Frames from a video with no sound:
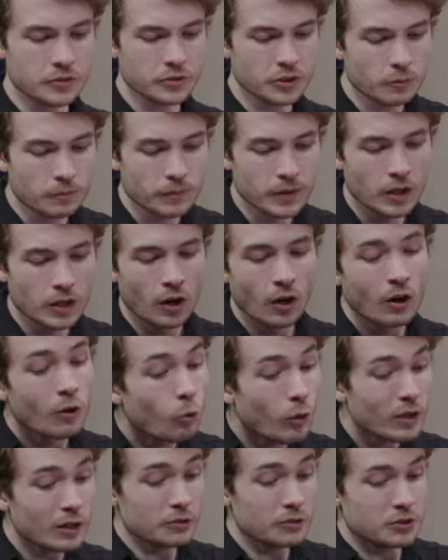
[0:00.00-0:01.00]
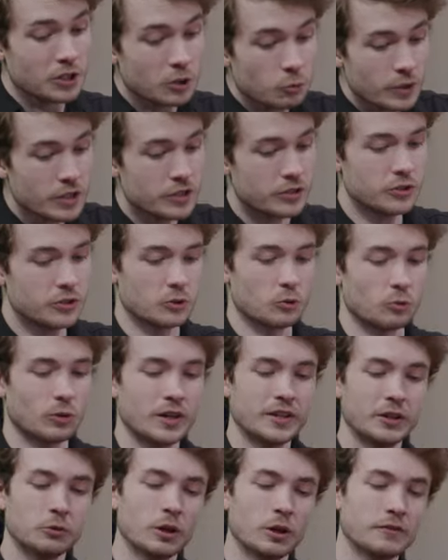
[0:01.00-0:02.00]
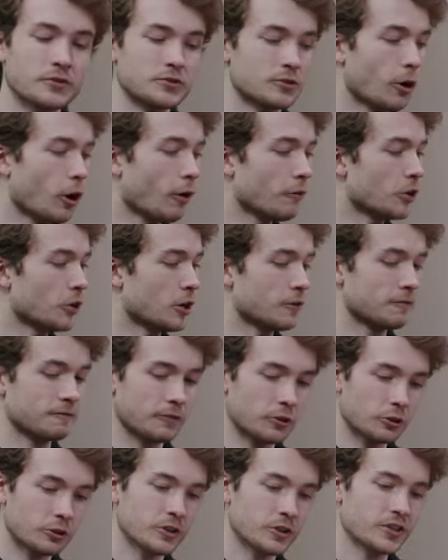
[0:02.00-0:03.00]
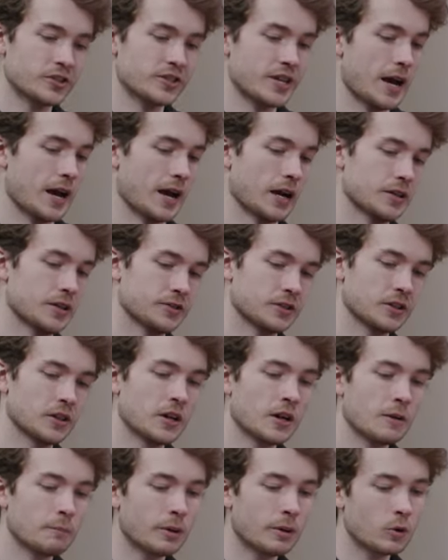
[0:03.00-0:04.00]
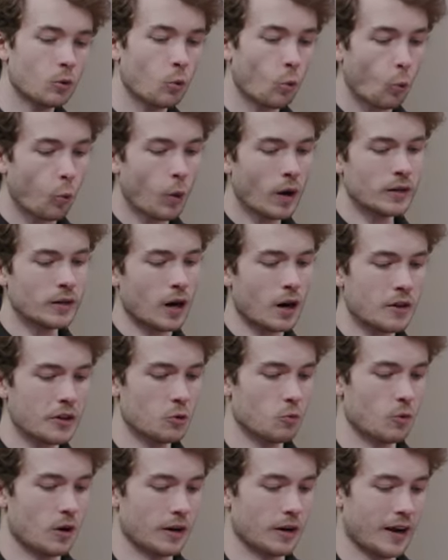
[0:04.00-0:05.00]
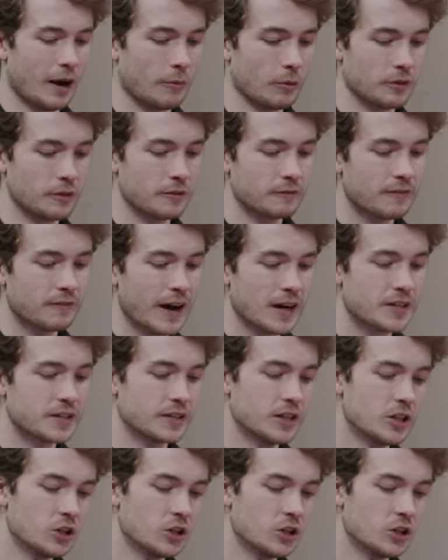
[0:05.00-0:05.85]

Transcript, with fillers: So what else could we do? Well, I think we've solved our first task, but one other one I would find